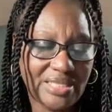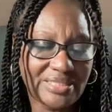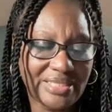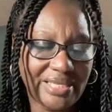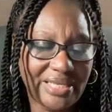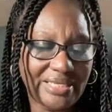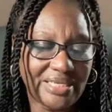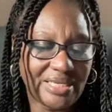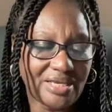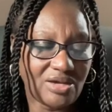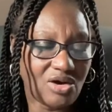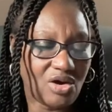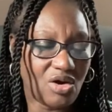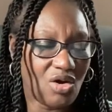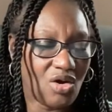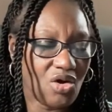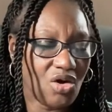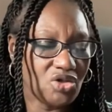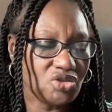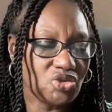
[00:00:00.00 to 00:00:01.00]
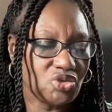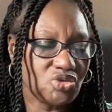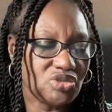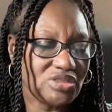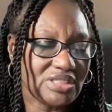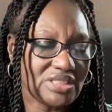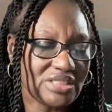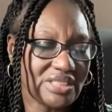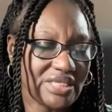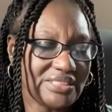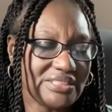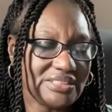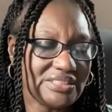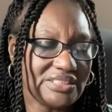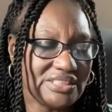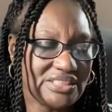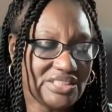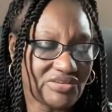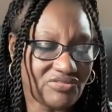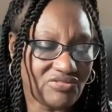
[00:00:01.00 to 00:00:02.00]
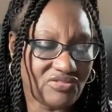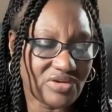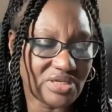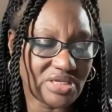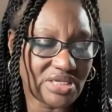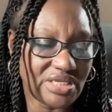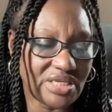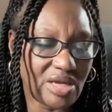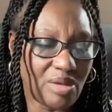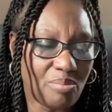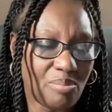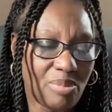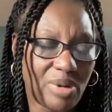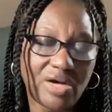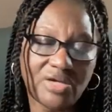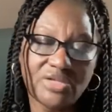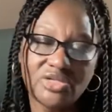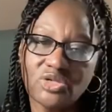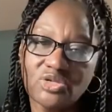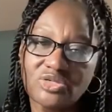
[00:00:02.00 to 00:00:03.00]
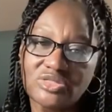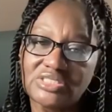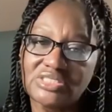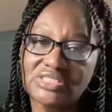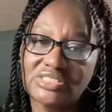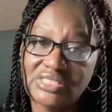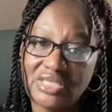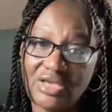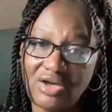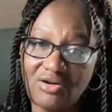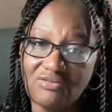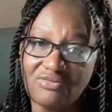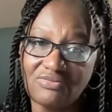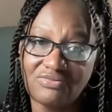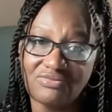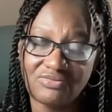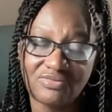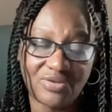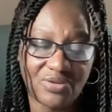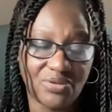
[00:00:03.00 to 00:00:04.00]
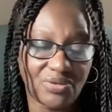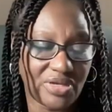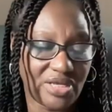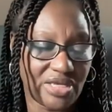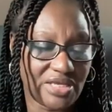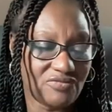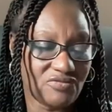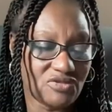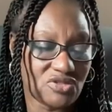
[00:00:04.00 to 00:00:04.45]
they can cause you to think differently about yourself. Okay.